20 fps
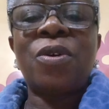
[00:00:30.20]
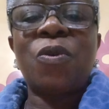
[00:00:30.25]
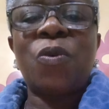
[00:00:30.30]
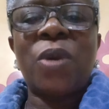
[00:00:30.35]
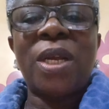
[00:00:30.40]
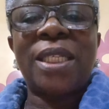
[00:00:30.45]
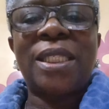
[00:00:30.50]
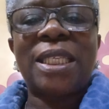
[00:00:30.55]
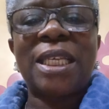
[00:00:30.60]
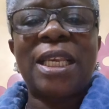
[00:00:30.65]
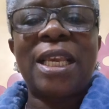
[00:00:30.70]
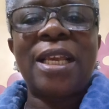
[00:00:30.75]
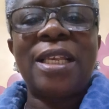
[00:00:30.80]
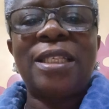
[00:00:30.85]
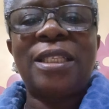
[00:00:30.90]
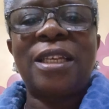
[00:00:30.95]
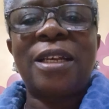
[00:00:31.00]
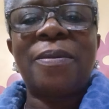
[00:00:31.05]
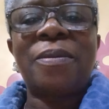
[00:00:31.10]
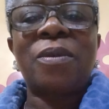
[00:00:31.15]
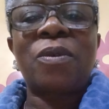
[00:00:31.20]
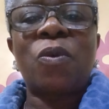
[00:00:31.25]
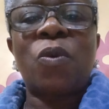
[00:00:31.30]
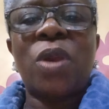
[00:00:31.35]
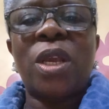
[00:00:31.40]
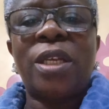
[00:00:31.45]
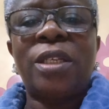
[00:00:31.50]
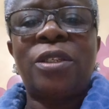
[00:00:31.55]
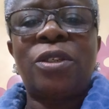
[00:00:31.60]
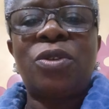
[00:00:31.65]
we are taking exams, we
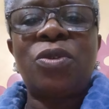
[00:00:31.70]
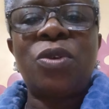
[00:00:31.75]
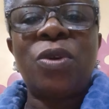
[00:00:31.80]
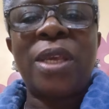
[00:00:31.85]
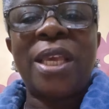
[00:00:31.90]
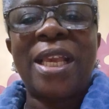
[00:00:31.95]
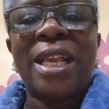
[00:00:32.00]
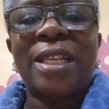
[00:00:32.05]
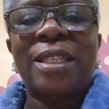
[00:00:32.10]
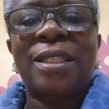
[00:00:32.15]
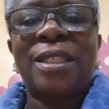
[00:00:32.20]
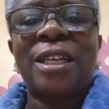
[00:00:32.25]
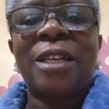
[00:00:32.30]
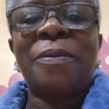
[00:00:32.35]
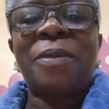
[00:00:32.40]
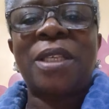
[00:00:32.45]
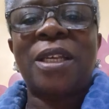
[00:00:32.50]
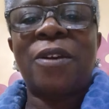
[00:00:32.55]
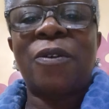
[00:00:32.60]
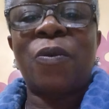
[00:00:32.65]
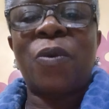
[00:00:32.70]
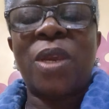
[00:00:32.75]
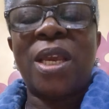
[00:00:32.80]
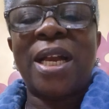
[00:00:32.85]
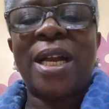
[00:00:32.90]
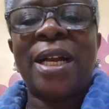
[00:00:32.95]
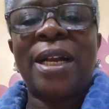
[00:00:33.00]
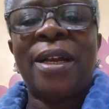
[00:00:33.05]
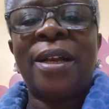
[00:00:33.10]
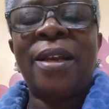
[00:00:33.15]
are doing exams, and we
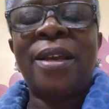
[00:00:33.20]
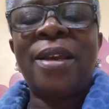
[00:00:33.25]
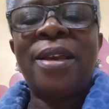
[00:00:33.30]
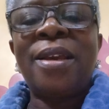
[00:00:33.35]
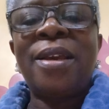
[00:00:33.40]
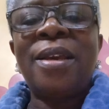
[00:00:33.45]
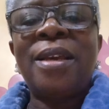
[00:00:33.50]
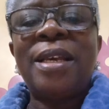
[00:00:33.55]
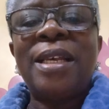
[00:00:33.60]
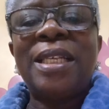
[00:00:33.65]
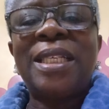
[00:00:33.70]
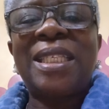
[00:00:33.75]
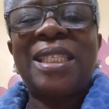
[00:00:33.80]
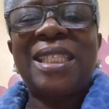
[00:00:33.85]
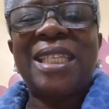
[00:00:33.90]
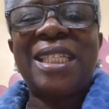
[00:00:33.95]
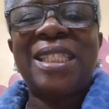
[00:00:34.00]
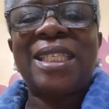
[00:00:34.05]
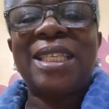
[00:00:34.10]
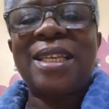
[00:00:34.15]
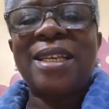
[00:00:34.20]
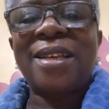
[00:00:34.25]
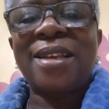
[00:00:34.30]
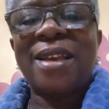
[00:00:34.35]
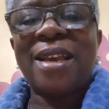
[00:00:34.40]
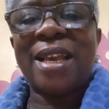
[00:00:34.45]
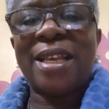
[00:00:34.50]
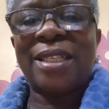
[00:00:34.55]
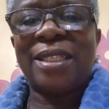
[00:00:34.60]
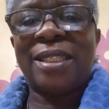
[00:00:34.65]
are sitting
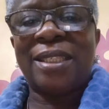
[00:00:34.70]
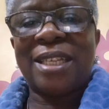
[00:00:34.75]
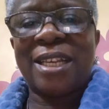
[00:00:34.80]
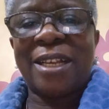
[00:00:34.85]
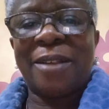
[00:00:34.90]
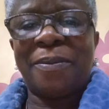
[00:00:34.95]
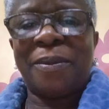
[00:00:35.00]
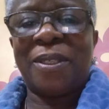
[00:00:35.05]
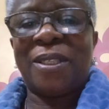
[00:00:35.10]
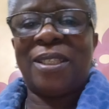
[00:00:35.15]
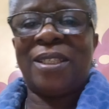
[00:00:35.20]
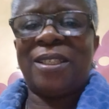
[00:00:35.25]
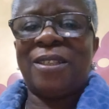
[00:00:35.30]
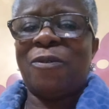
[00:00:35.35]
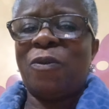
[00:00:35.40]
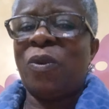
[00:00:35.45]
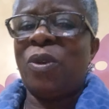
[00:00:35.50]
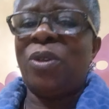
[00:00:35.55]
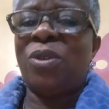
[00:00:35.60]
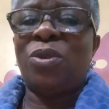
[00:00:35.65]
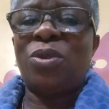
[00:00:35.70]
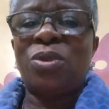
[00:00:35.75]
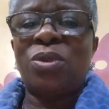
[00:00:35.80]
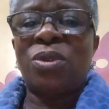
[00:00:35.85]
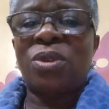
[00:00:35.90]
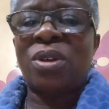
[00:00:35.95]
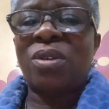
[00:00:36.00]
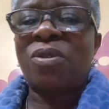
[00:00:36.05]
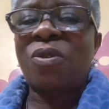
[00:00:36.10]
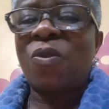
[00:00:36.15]
exams. We do
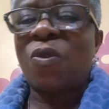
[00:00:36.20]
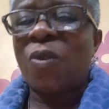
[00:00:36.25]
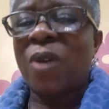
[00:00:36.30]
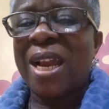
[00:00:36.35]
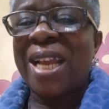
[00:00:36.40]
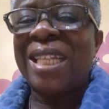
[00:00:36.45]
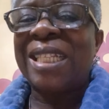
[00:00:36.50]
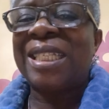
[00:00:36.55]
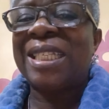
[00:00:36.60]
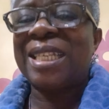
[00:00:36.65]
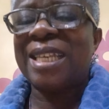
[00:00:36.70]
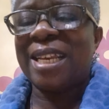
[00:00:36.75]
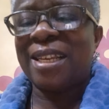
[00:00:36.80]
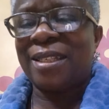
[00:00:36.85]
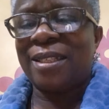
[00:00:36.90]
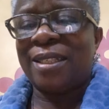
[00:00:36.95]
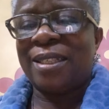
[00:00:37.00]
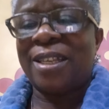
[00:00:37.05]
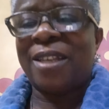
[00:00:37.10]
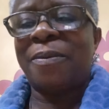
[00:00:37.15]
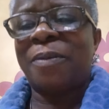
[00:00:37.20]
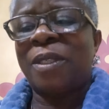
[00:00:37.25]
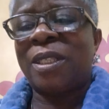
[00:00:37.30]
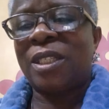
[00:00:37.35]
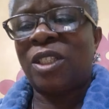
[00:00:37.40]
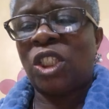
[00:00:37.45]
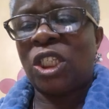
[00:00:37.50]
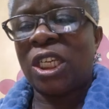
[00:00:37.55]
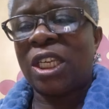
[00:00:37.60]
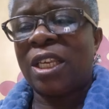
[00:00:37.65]
not write
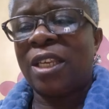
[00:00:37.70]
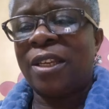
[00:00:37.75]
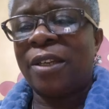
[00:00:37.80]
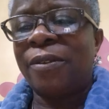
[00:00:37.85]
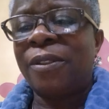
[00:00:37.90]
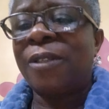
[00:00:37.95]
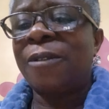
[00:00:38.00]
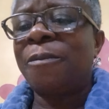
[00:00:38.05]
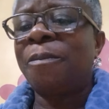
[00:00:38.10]
exams. Check it out.